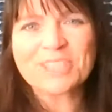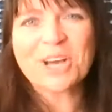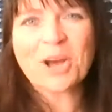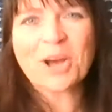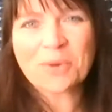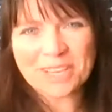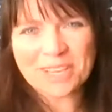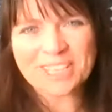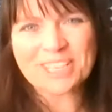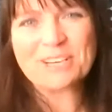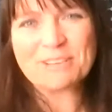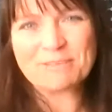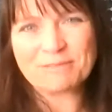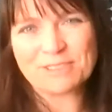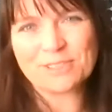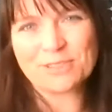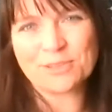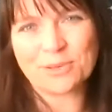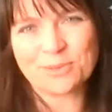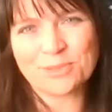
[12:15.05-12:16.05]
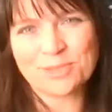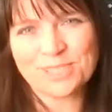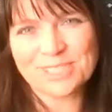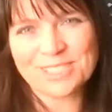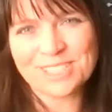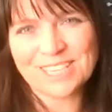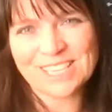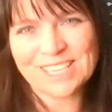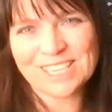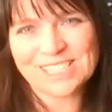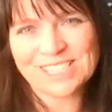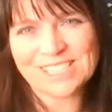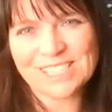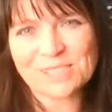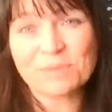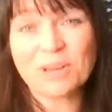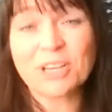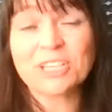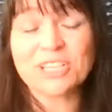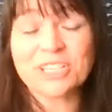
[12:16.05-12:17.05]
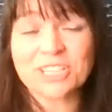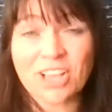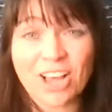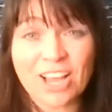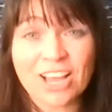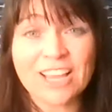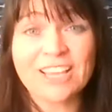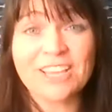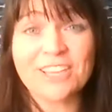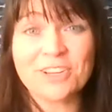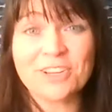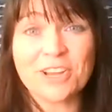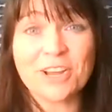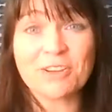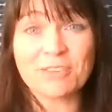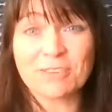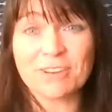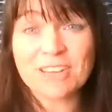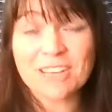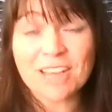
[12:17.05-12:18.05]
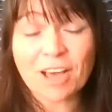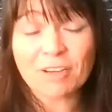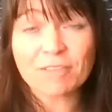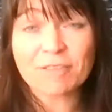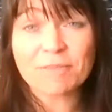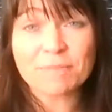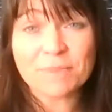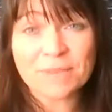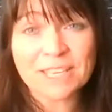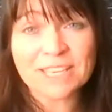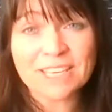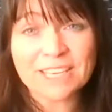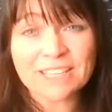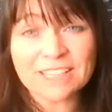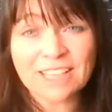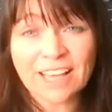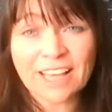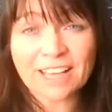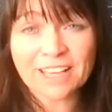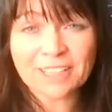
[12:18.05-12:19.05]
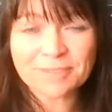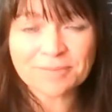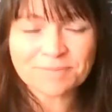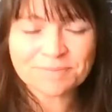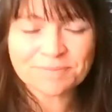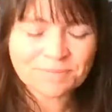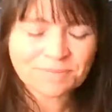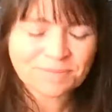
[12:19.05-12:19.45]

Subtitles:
going for solstices, as much as I, love being there.